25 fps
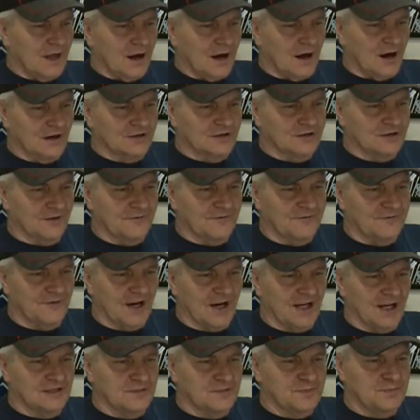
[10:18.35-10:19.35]
Also
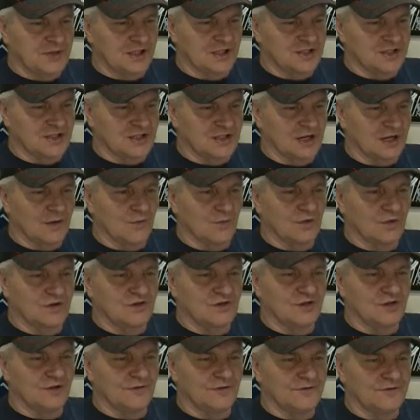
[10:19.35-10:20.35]
France pitched in with
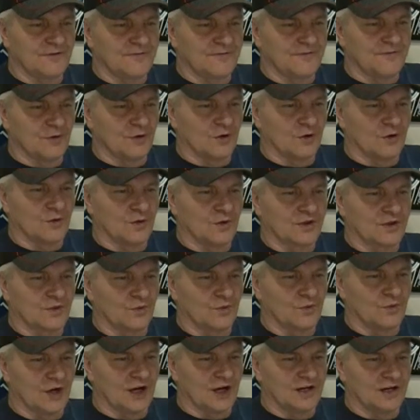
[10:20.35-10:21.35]
2 for 4 with a
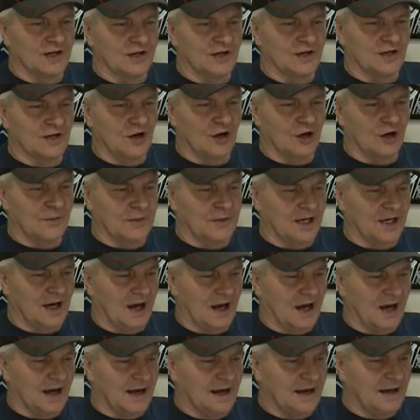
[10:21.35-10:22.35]
run and an
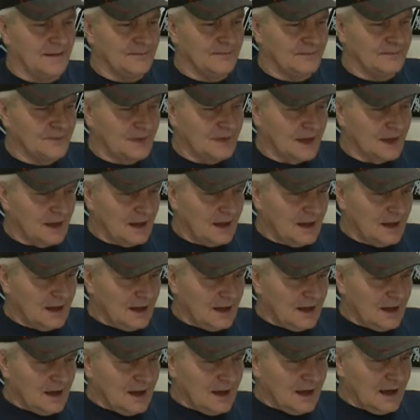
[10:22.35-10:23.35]
RBI.
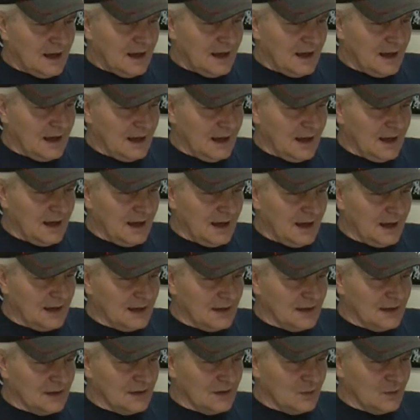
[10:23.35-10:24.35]

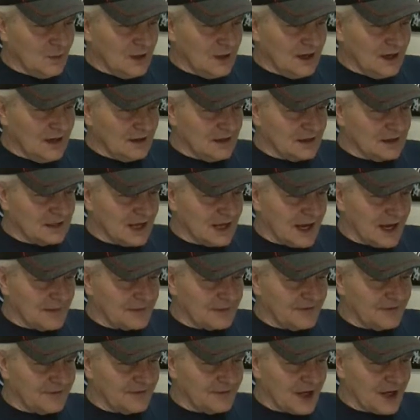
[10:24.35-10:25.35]
And what else
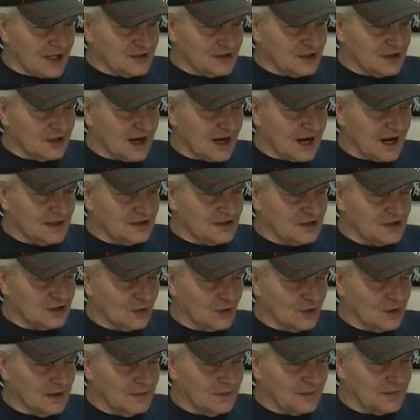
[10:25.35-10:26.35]
happened? Frazier got a
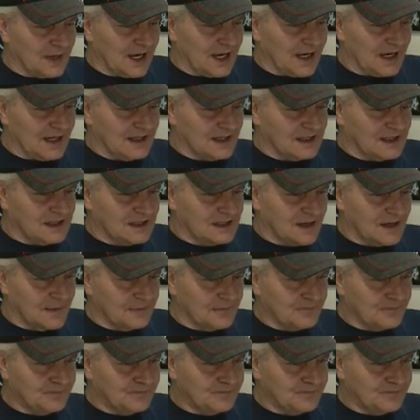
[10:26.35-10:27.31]
stolen base.